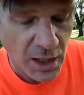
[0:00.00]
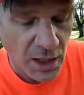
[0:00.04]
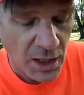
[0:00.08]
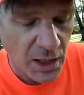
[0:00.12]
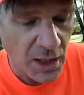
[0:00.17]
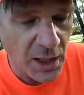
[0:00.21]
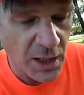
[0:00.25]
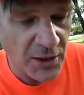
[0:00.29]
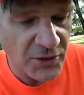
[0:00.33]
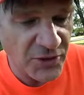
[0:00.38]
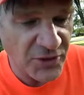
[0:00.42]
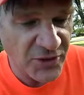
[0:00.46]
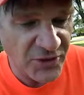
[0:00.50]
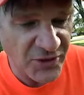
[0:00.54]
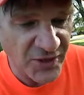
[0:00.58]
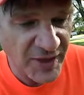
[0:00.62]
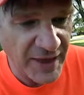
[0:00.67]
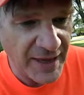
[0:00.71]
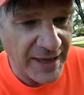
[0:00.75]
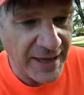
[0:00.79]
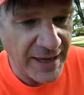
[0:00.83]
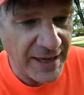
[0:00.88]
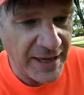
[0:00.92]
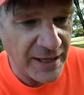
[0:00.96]
uh,
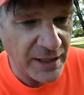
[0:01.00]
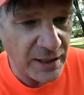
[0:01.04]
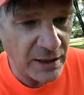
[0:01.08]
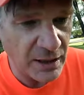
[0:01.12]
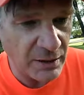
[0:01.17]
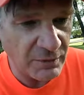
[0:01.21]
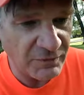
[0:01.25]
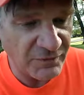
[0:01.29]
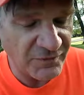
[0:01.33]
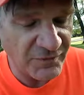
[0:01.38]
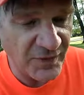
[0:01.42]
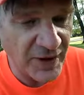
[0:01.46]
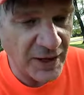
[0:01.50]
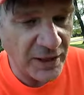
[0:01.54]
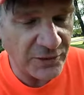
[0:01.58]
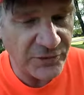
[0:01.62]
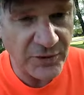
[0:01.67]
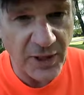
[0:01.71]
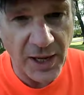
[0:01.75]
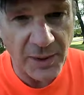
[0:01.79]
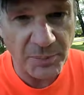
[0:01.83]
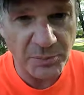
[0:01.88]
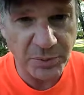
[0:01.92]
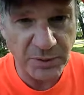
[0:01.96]
they felt
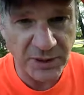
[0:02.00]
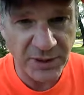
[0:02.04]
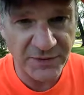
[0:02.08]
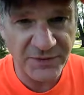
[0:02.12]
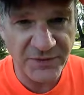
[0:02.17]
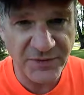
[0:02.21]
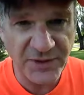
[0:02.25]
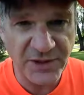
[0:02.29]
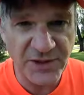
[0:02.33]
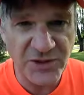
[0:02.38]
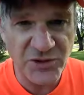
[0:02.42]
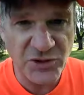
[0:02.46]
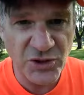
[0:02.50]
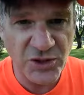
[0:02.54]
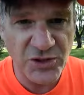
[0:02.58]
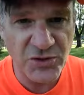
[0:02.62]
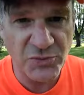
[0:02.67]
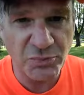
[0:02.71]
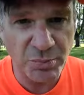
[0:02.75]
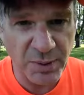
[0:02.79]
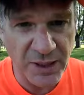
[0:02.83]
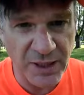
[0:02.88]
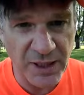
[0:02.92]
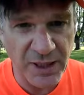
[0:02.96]
uplifted
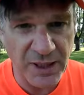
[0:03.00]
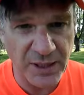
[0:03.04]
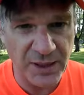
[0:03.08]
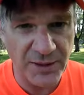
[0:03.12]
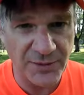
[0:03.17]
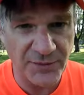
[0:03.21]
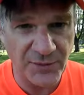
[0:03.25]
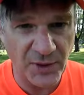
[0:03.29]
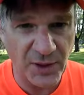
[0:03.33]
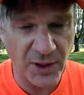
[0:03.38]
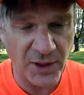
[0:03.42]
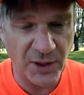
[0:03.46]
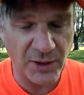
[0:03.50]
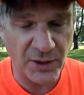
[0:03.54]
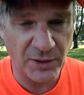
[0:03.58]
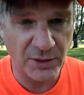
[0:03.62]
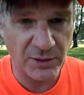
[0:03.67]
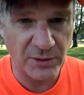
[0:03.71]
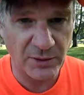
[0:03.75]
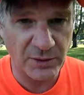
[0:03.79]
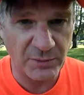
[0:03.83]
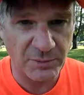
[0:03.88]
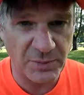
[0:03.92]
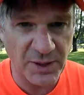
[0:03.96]
just being there
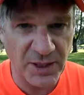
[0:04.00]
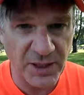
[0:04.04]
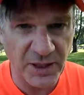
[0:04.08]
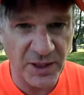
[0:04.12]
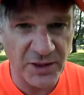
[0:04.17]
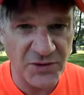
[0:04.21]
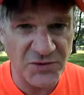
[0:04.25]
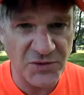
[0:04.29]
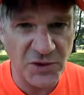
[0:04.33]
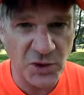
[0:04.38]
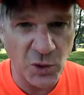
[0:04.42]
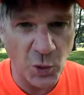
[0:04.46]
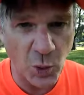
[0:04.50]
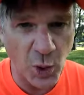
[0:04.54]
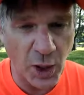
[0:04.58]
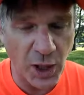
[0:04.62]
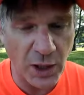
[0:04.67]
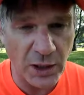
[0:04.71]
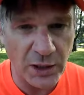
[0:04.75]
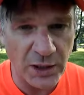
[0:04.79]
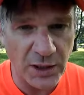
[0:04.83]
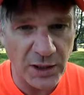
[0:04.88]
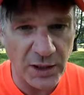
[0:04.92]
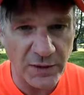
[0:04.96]
because the
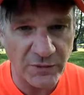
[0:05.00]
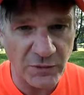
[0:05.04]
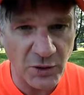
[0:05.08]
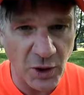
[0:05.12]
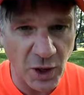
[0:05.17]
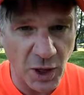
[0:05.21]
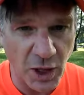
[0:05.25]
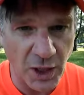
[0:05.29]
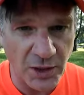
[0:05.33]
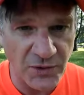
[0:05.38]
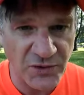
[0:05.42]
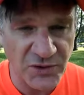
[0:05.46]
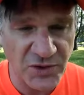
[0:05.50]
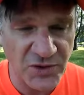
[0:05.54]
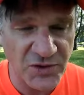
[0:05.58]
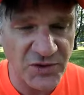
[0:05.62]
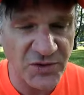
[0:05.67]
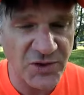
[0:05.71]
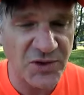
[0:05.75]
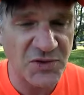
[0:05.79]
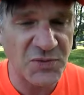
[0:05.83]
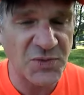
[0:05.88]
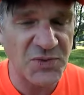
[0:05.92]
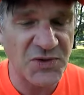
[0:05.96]
quality of
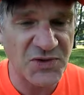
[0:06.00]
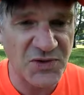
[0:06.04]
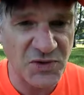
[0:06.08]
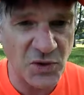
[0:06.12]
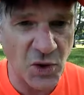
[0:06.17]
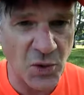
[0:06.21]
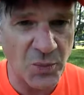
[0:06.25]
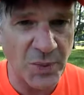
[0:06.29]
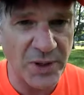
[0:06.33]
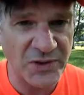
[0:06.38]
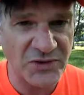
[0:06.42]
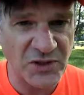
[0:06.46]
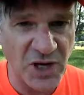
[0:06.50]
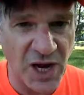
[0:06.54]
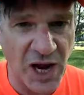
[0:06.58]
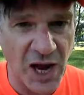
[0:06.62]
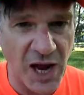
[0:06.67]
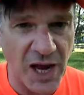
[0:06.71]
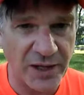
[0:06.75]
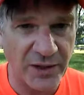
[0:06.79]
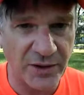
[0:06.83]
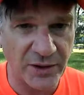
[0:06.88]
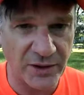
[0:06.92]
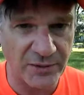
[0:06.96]
consciousness was so much
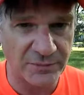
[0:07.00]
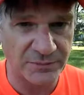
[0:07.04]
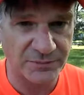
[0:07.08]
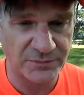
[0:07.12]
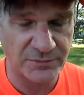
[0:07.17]
higher.